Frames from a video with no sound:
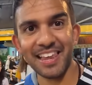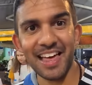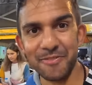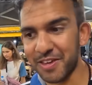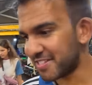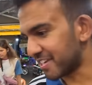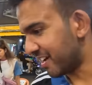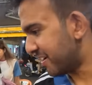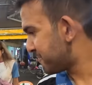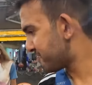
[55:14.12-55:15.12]
their life
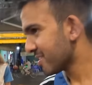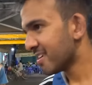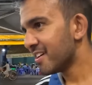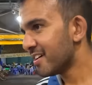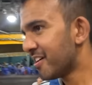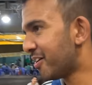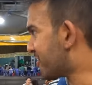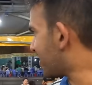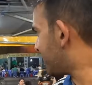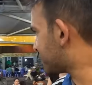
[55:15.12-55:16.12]
easier.
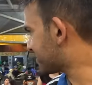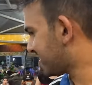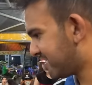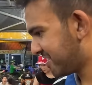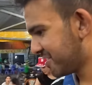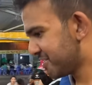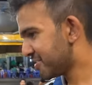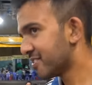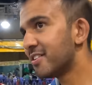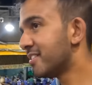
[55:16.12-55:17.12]
All right.
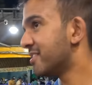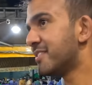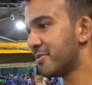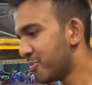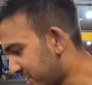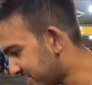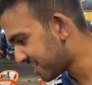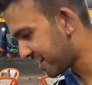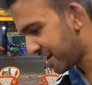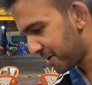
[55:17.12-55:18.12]
You
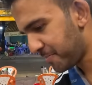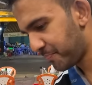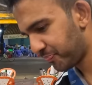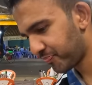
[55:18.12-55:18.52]
can sit here.